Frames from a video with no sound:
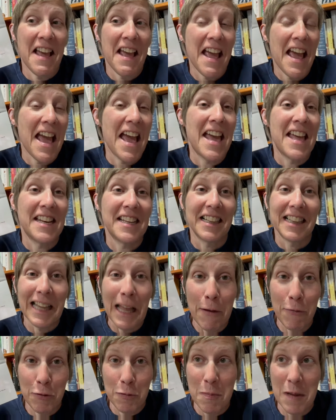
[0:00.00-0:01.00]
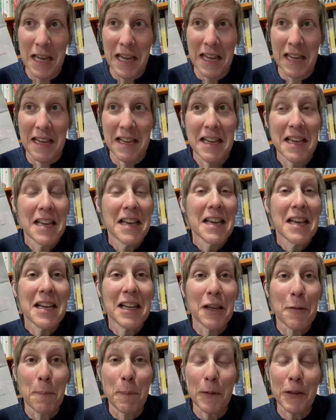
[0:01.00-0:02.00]
and left me
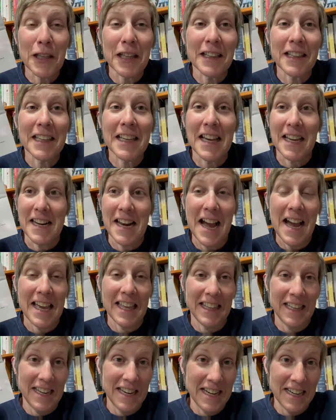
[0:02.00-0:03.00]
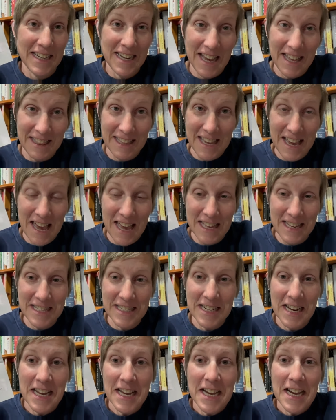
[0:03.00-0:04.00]
completely annihilated at the end.